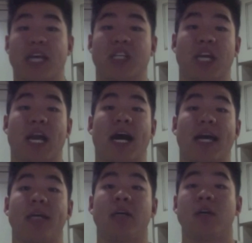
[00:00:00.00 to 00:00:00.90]
and
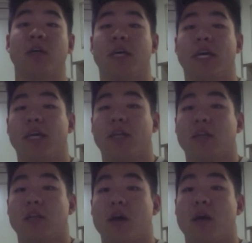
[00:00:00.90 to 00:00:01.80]
Shanghai
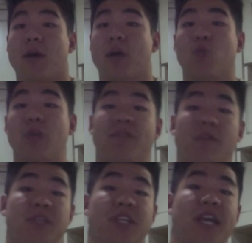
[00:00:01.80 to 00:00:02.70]
in about a week
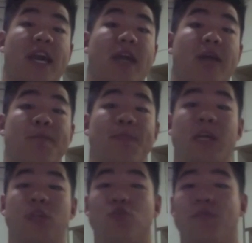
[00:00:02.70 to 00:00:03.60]
from today
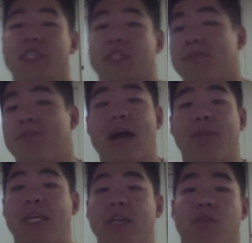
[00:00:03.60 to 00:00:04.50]
to visit some
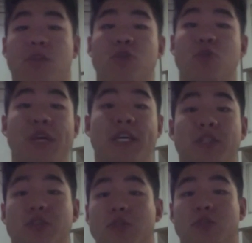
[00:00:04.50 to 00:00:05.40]
family for 3
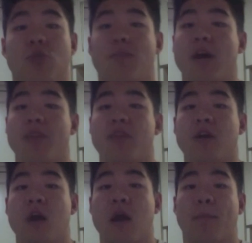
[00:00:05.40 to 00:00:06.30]
weeks to a month.
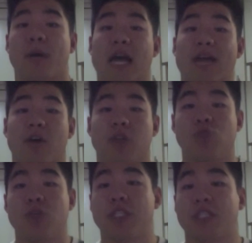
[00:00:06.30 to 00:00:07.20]
But I've also
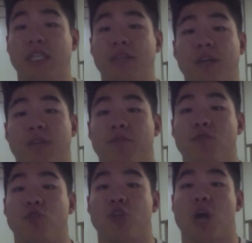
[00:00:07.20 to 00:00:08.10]
received a
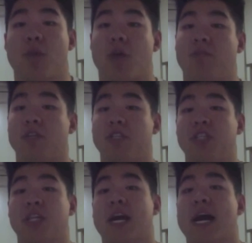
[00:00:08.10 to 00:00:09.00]
few job offers in
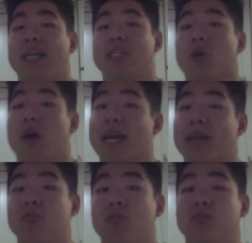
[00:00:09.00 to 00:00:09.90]
Shanghai, so I
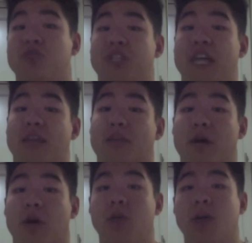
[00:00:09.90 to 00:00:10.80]
am going to check them
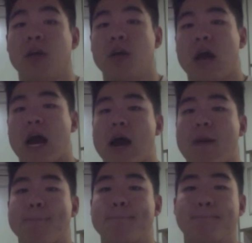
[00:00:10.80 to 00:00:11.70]
out
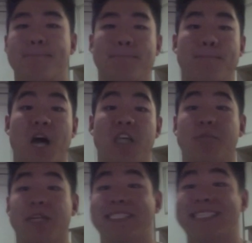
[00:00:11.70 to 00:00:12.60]
and
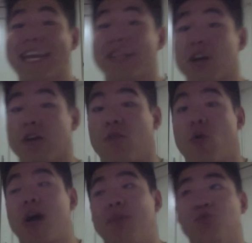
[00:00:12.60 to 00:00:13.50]
possibly stay there
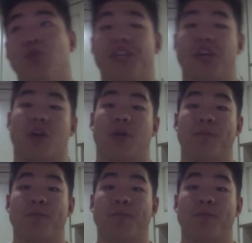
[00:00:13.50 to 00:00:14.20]
for up to a year.